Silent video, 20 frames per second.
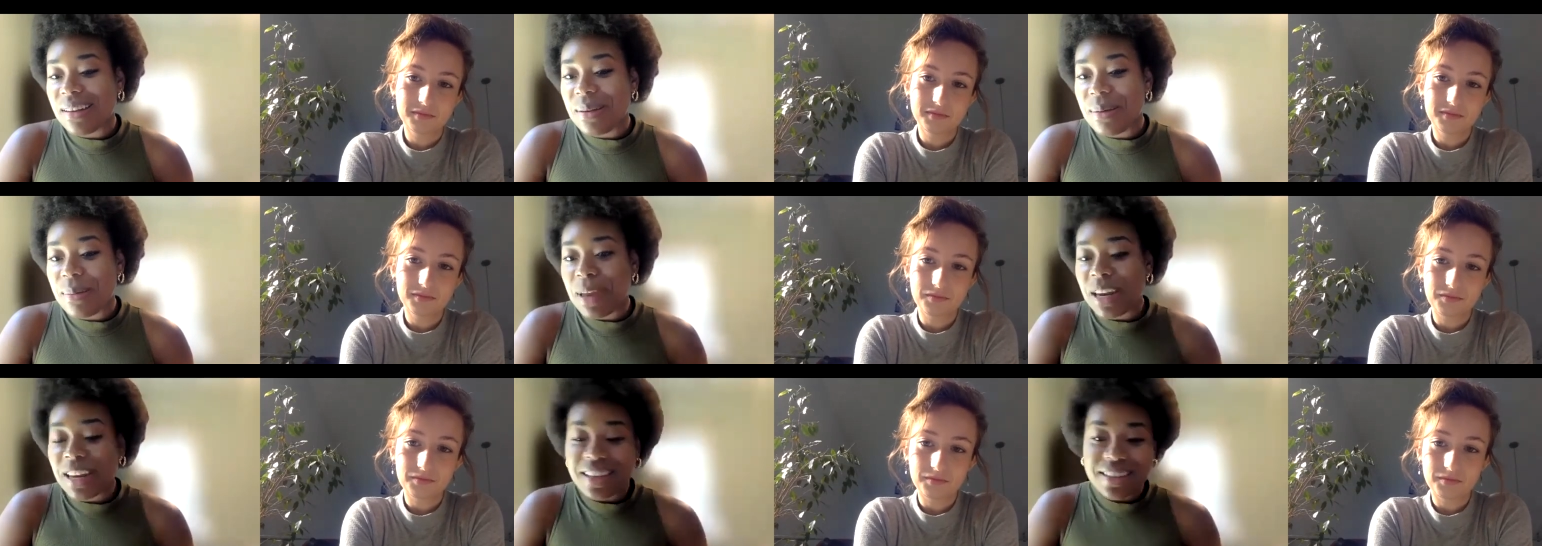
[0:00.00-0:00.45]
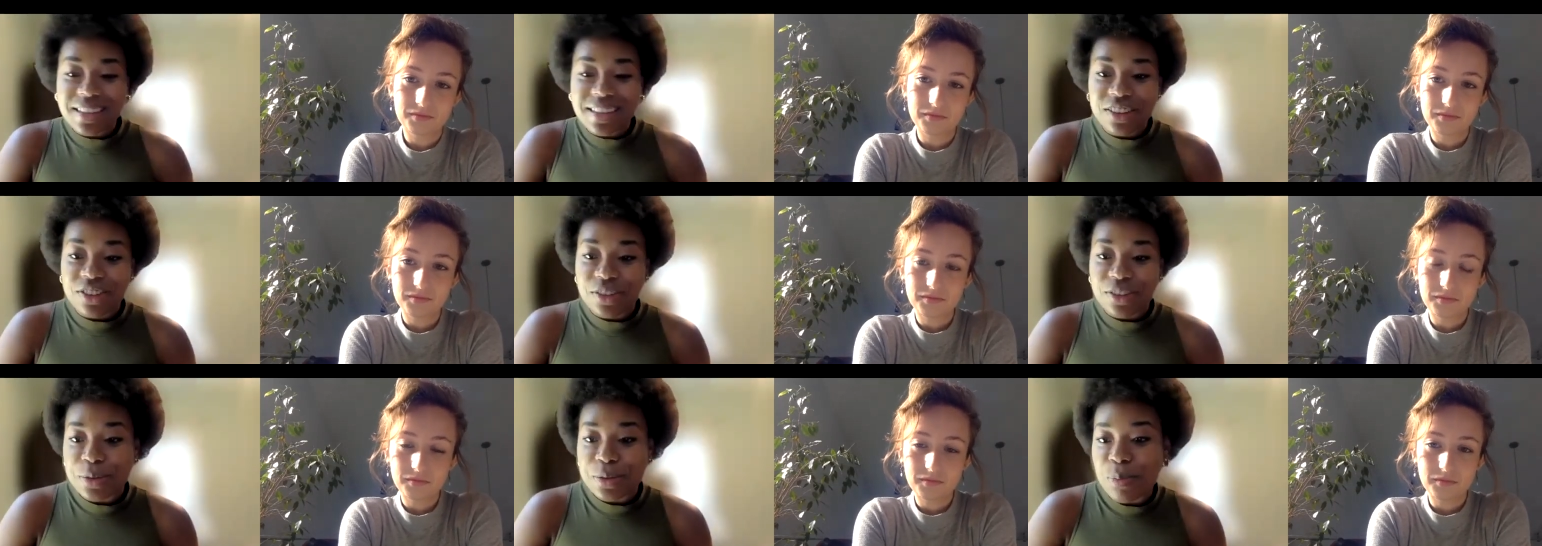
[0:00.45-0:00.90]
Speaker 1: many a
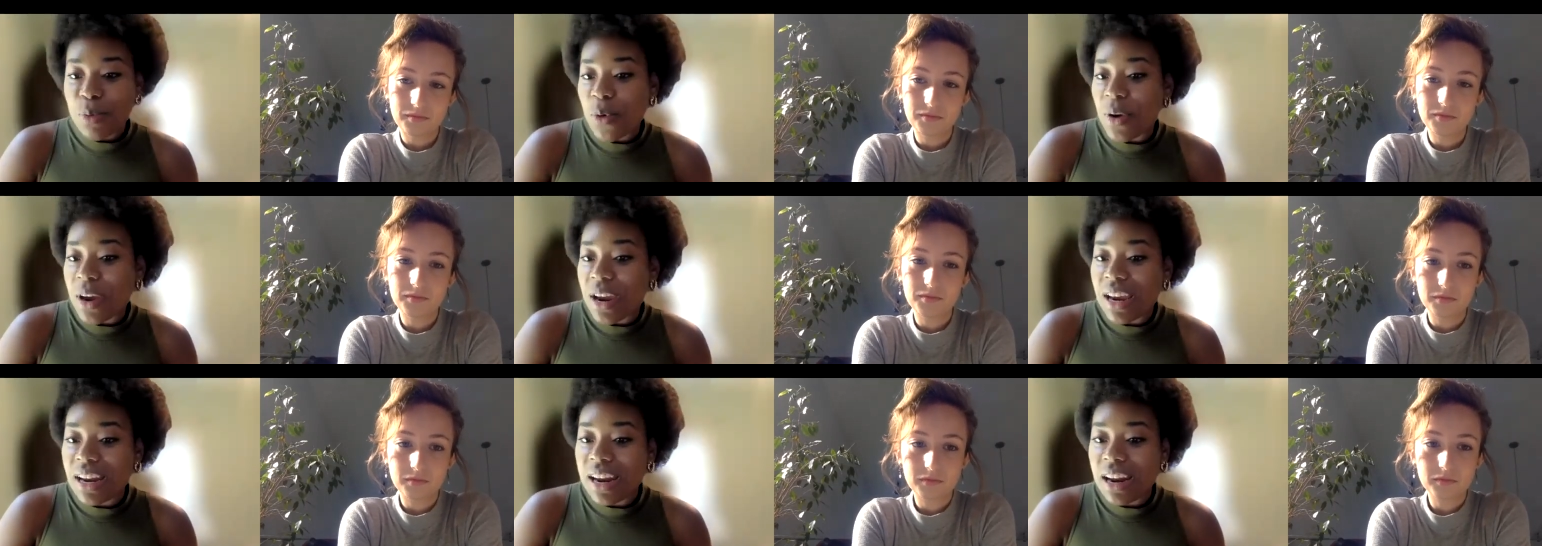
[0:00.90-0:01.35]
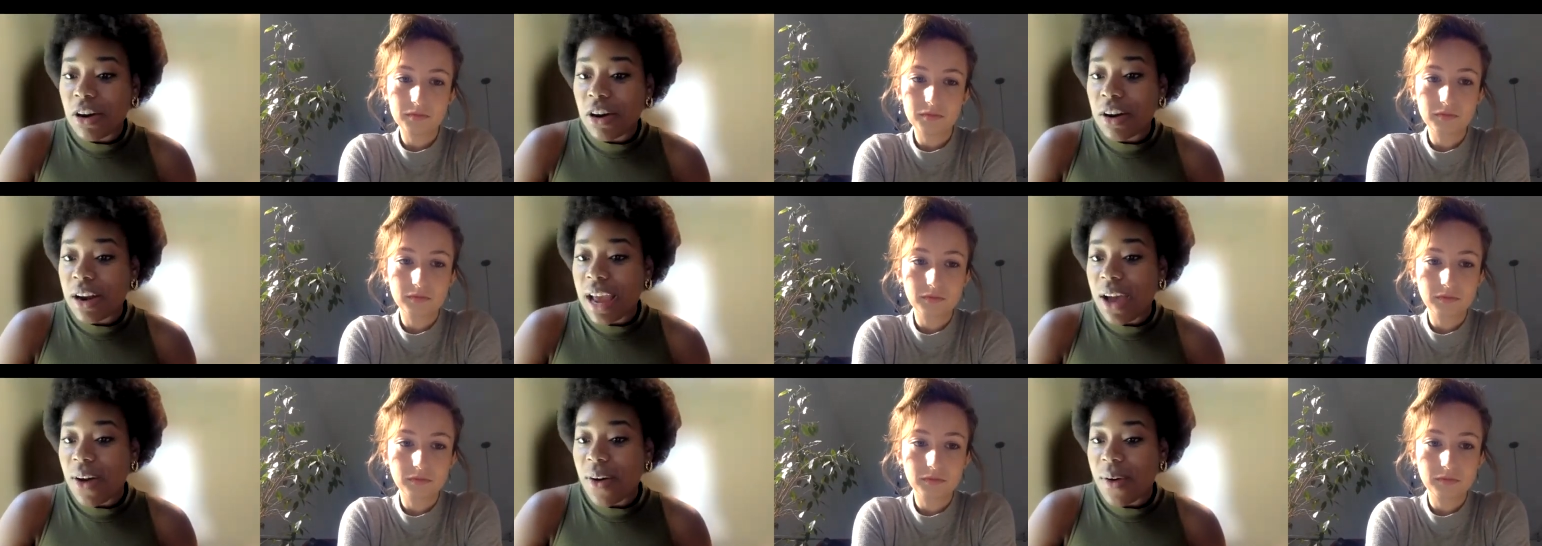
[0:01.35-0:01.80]
stage at this point and are
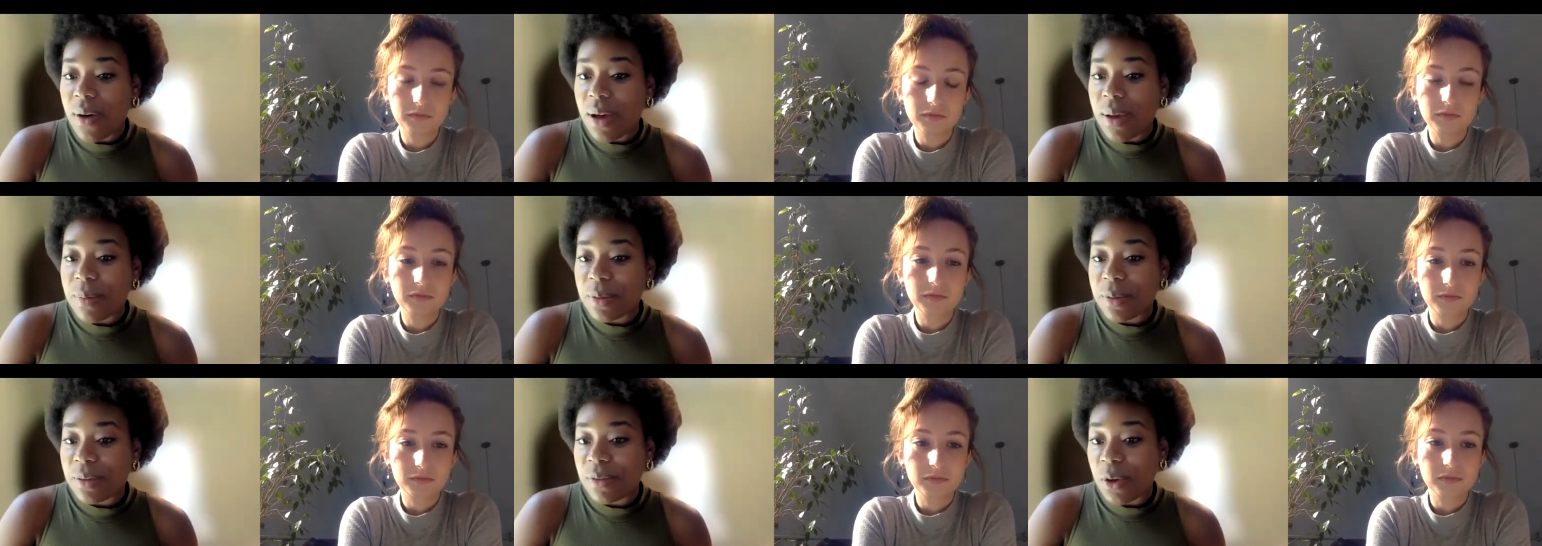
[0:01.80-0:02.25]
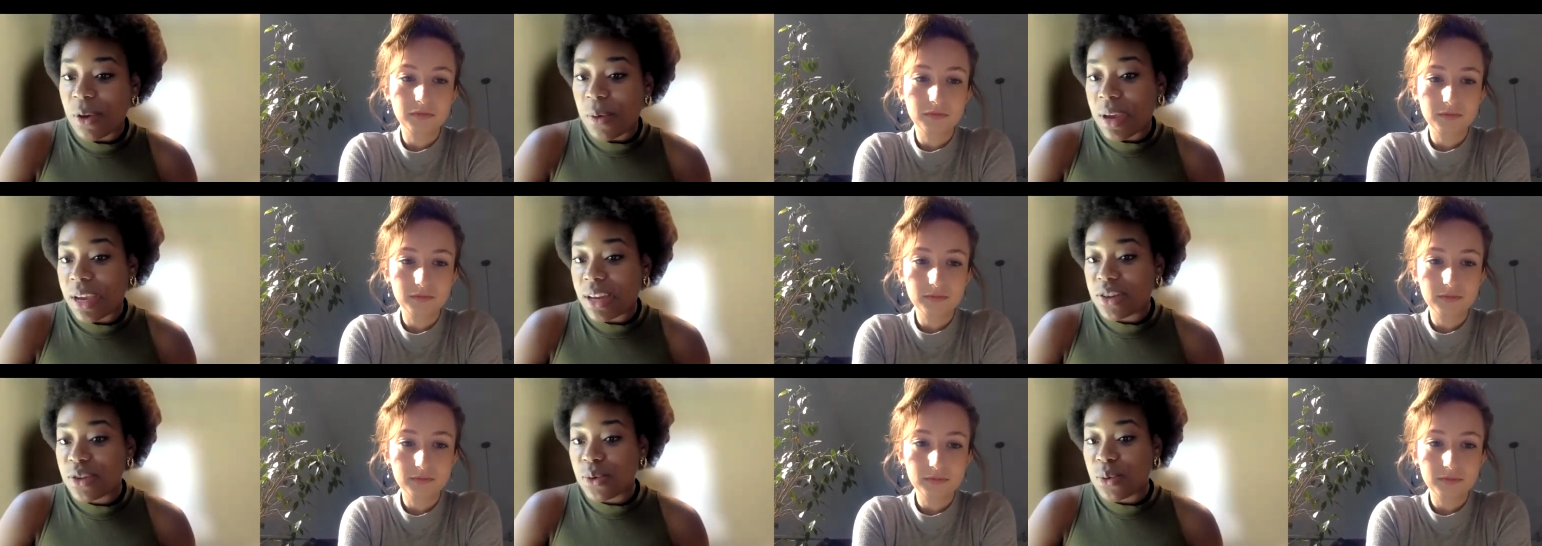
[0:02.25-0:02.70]
now, I believe,
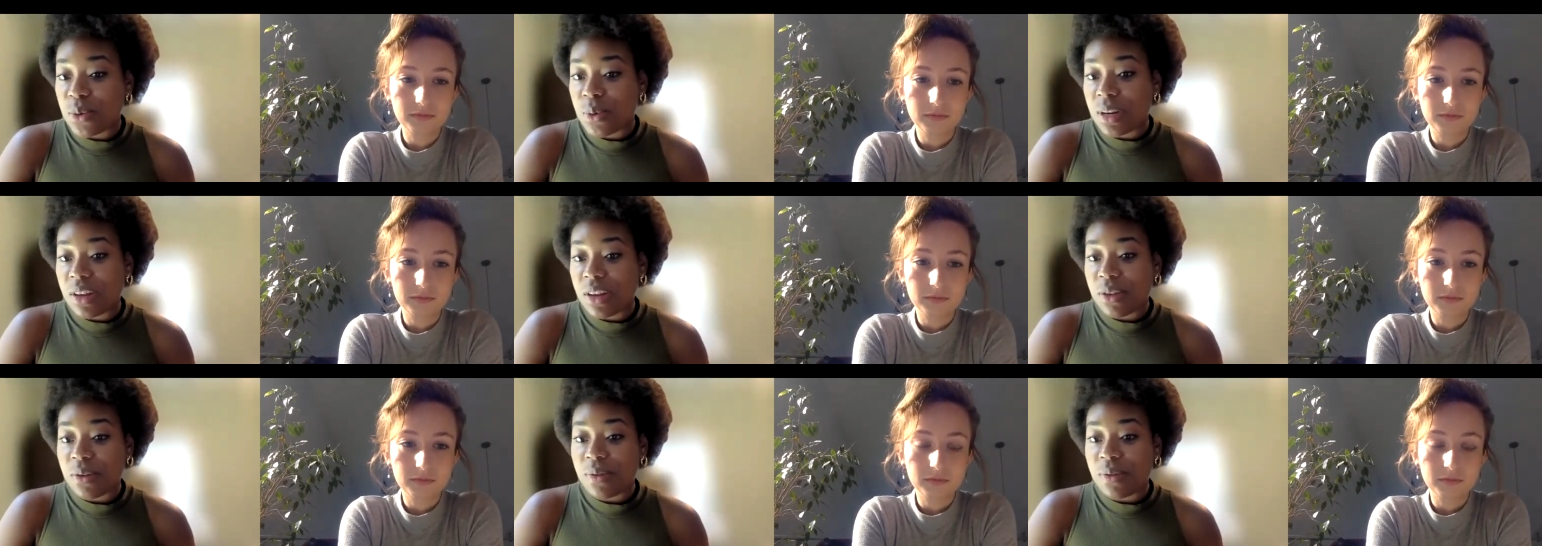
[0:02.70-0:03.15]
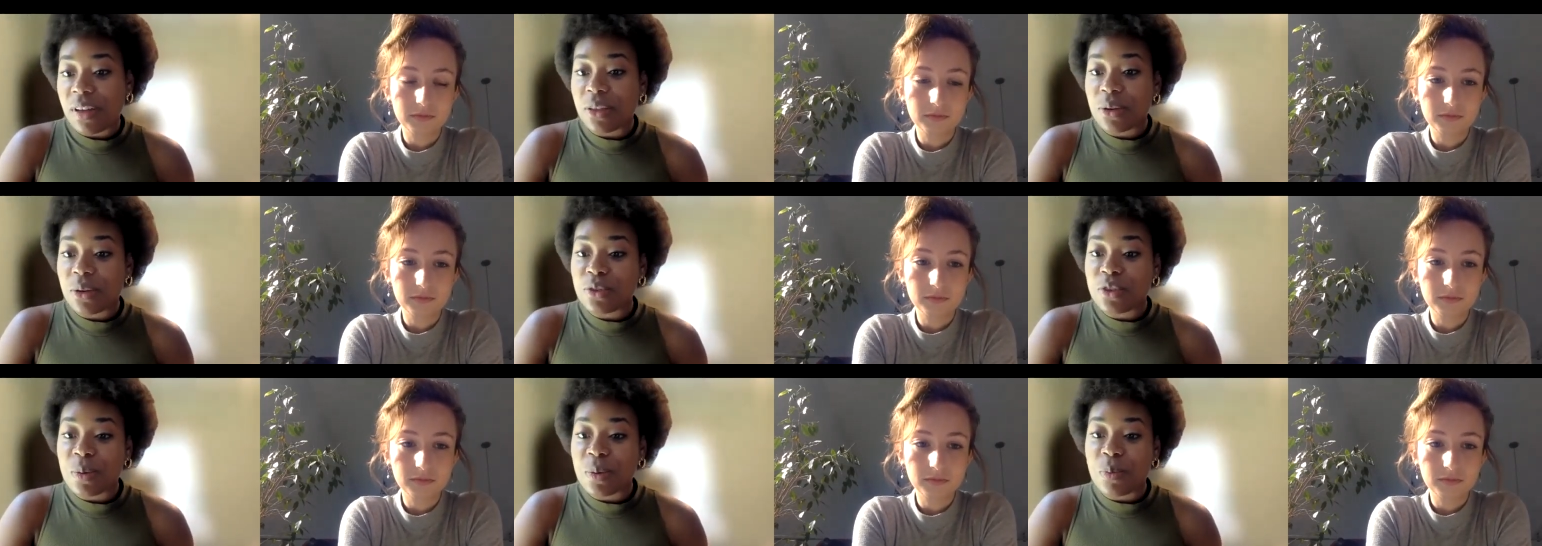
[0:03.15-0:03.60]
going to another
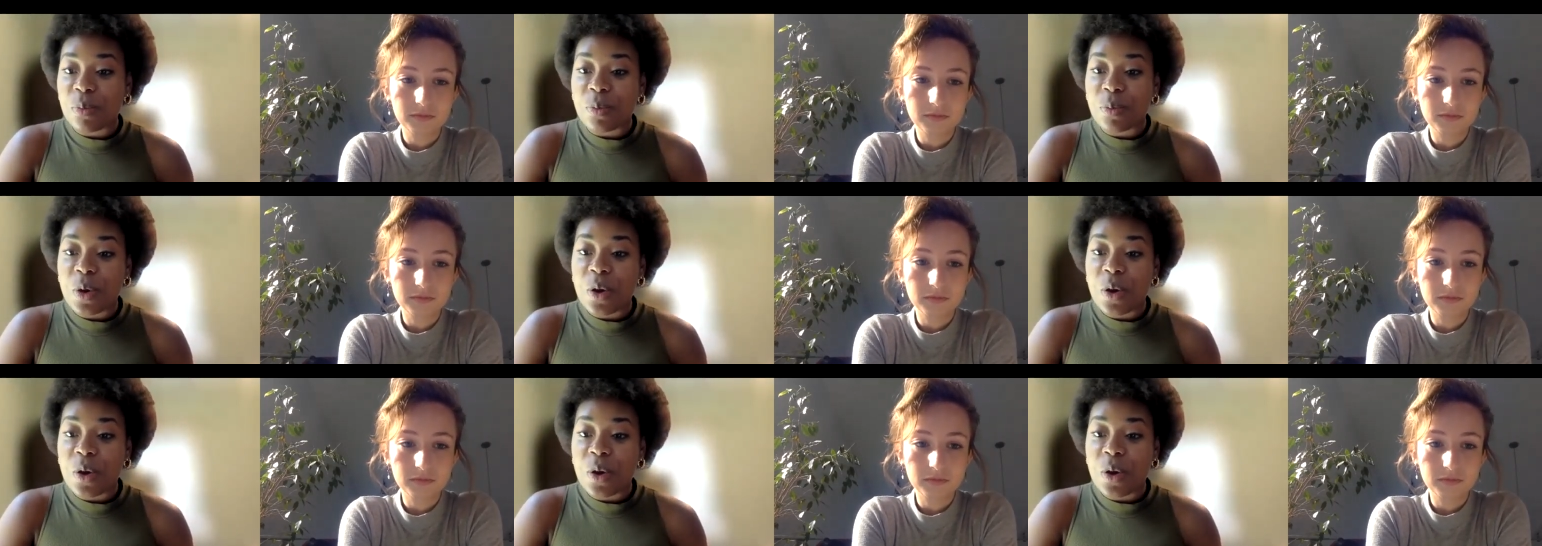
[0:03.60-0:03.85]
fellowship.